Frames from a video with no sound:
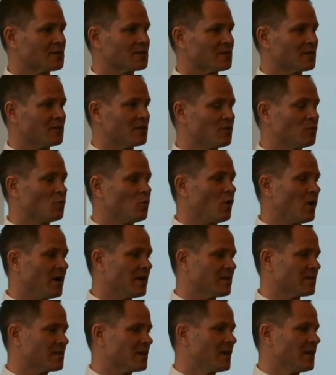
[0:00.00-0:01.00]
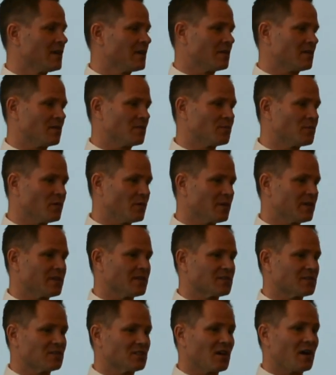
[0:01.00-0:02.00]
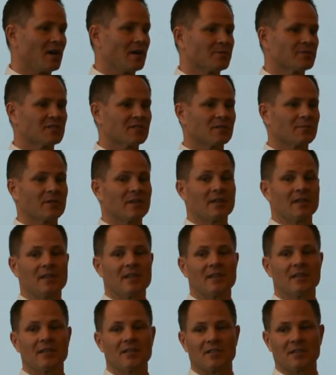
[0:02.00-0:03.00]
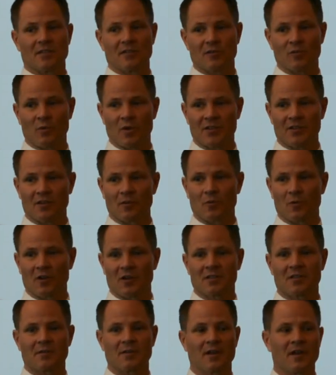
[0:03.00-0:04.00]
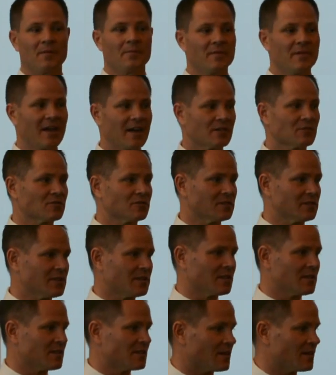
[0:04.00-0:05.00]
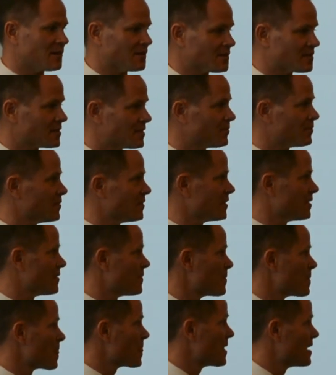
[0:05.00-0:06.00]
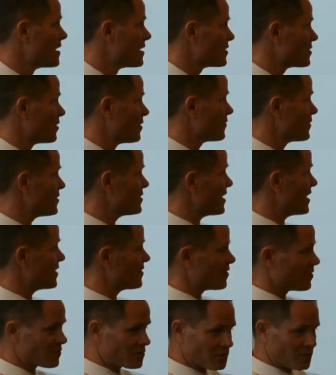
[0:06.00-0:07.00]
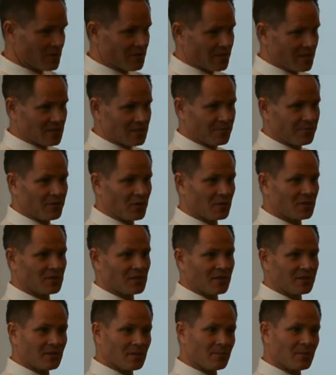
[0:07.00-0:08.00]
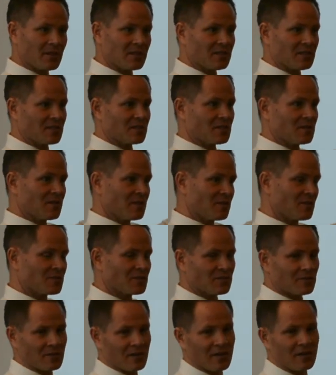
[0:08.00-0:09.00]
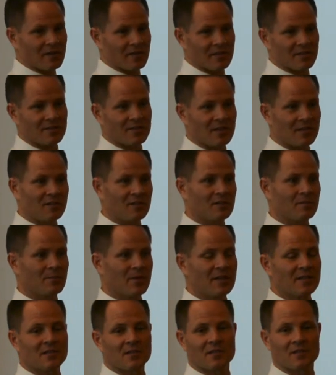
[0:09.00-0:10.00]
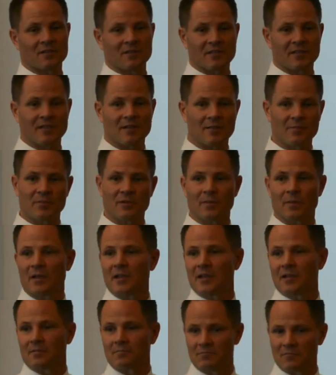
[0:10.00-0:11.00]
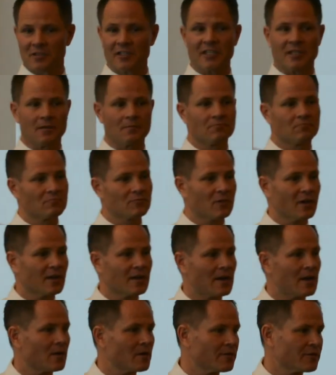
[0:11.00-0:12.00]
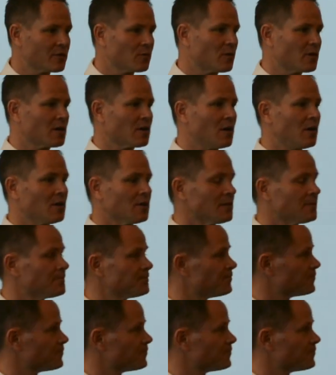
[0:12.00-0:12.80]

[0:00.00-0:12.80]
So you want your employees' jobs to be easy. You want the work to come naturally and simply. So if you take those three things and focus on your business in those three areas, then you're basically implementing lean, right? However you want to call it.